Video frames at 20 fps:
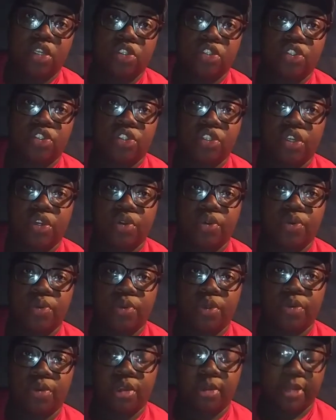
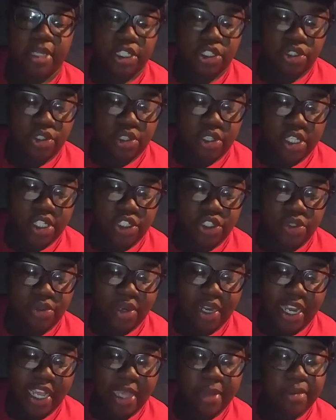So you want to make sure that
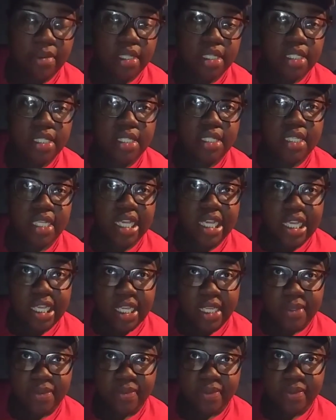you are able to see.